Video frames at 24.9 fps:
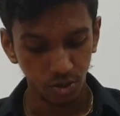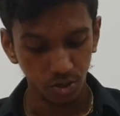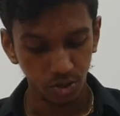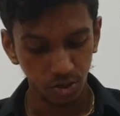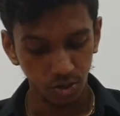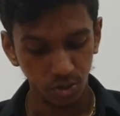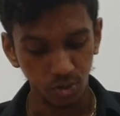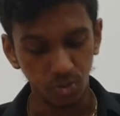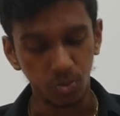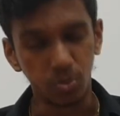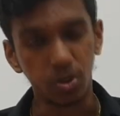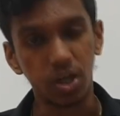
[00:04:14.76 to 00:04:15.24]

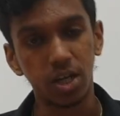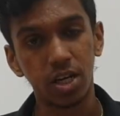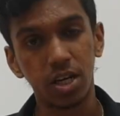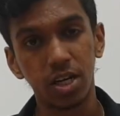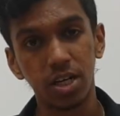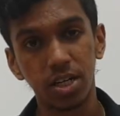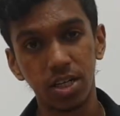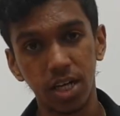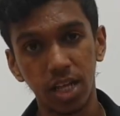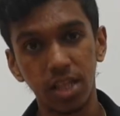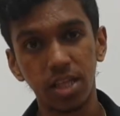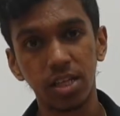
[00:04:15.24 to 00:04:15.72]
So
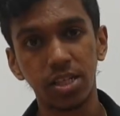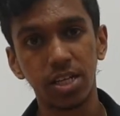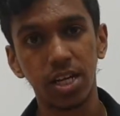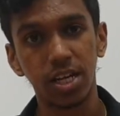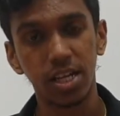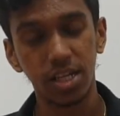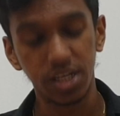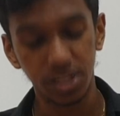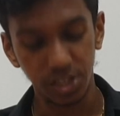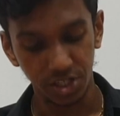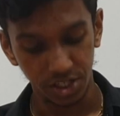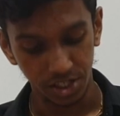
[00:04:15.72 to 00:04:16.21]
another
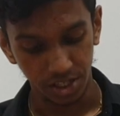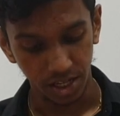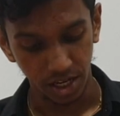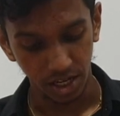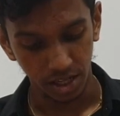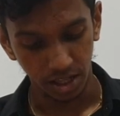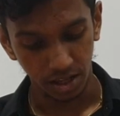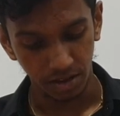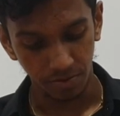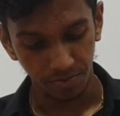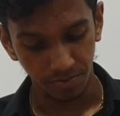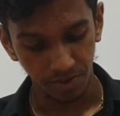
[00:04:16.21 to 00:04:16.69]
challenge
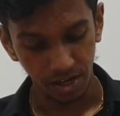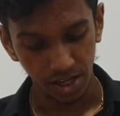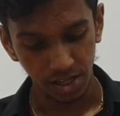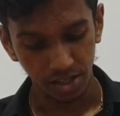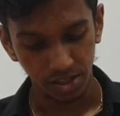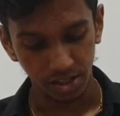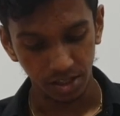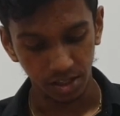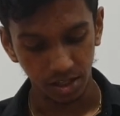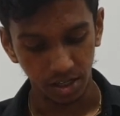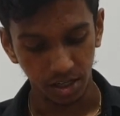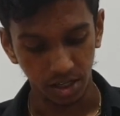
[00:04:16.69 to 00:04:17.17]
that they
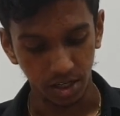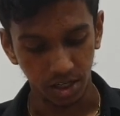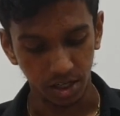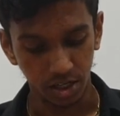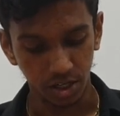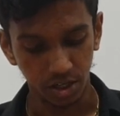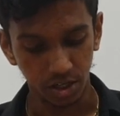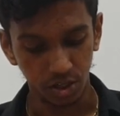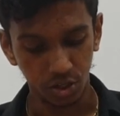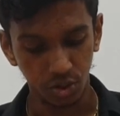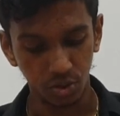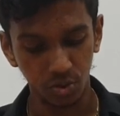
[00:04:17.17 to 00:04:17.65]
faced
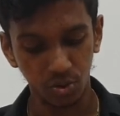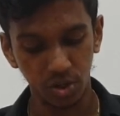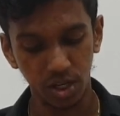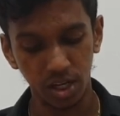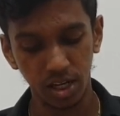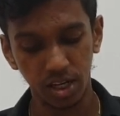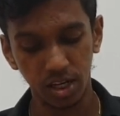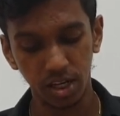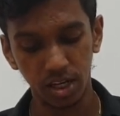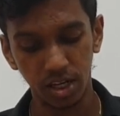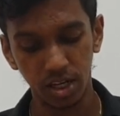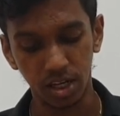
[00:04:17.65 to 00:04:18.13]

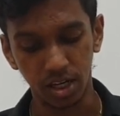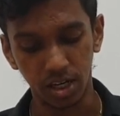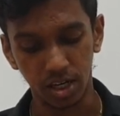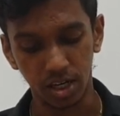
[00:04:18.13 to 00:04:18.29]
during